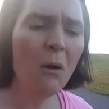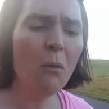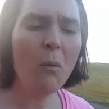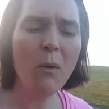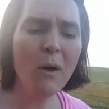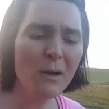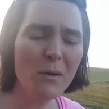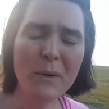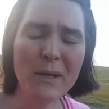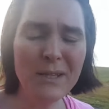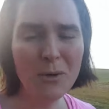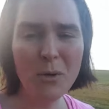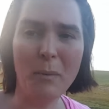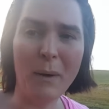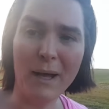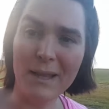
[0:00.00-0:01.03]
Well, what can we
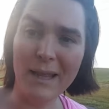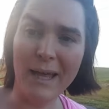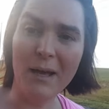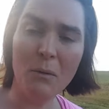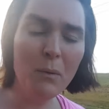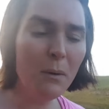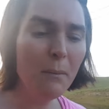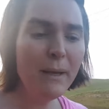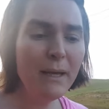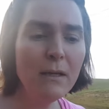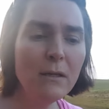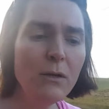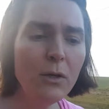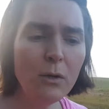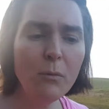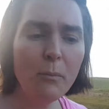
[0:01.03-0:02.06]
do about that? Well, me
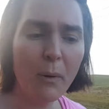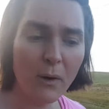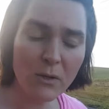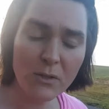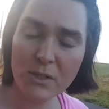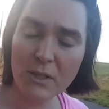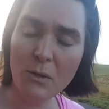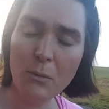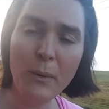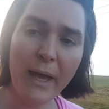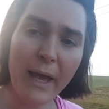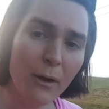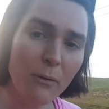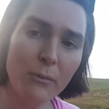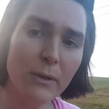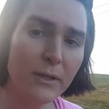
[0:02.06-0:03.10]
and you personally, we
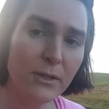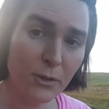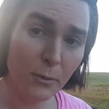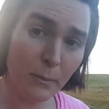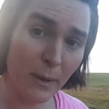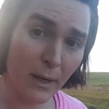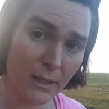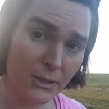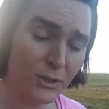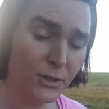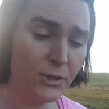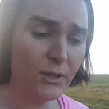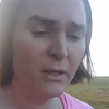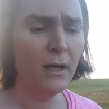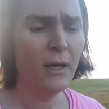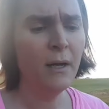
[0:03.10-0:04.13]
can't really do much.
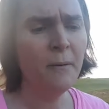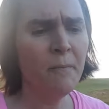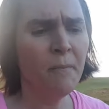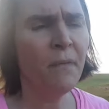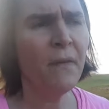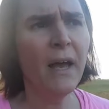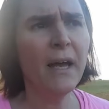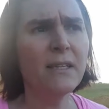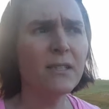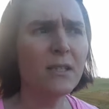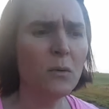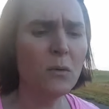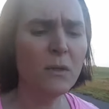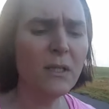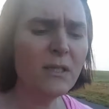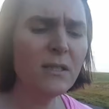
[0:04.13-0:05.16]
And
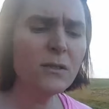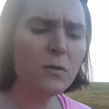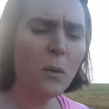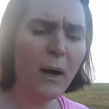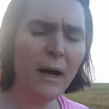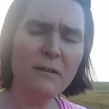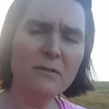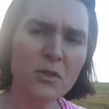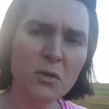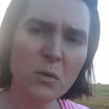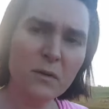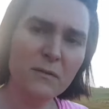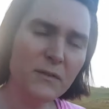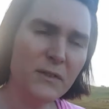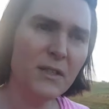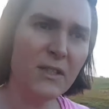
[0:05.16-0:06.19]
so this is why I've
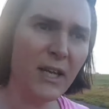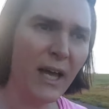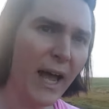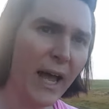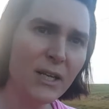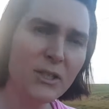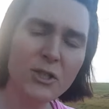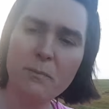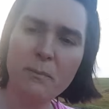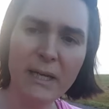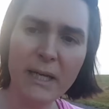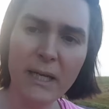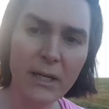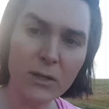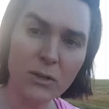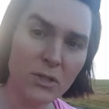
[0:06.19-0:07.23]
sort of detached
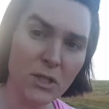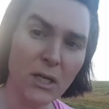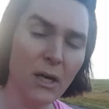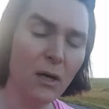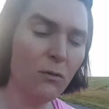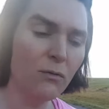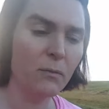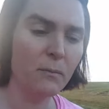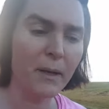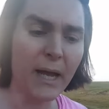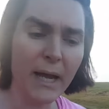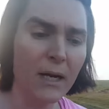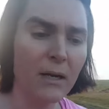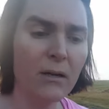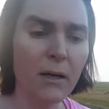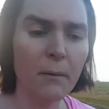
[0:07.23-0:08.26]
many years ago from
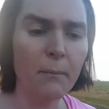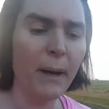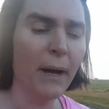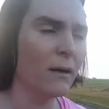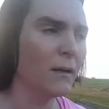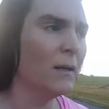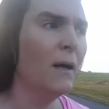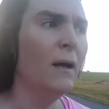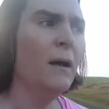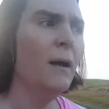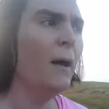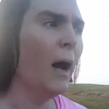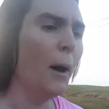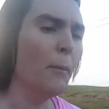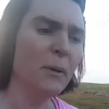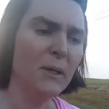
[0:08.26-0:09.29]
caring about
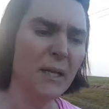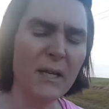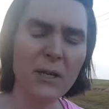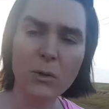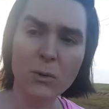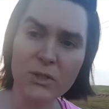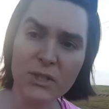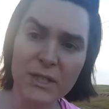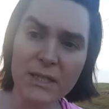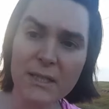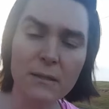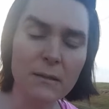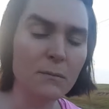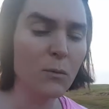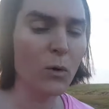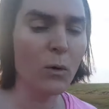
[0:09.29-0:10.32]
a political
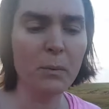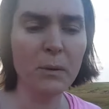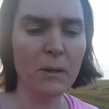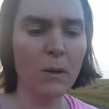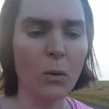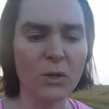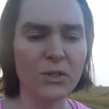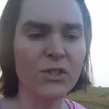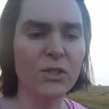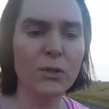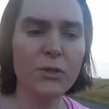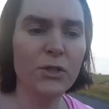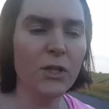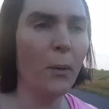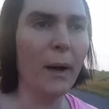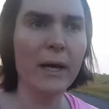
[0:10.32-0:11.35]
system or a
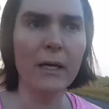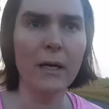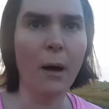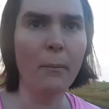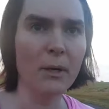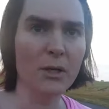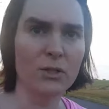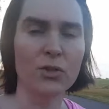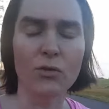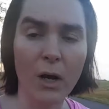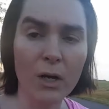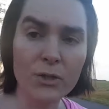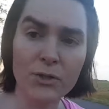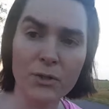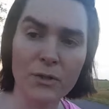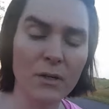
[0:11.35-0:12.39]
socioeconomic
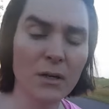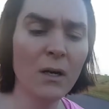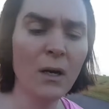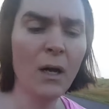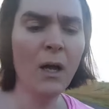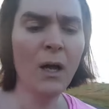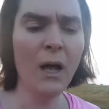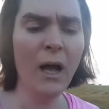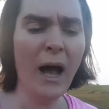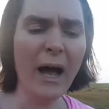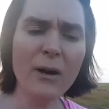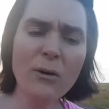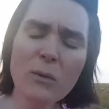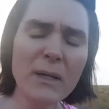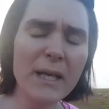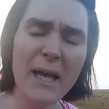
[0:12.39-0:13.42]
structure. I
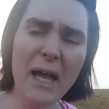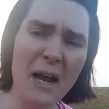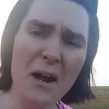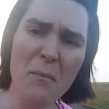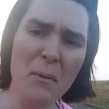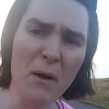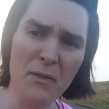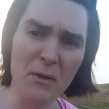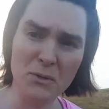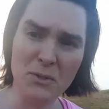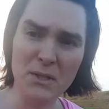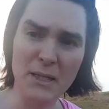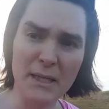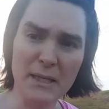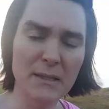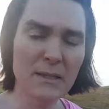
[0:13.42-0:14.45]
don't really care about those
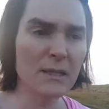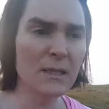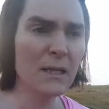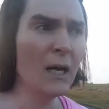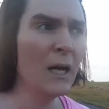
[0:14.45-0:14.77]
things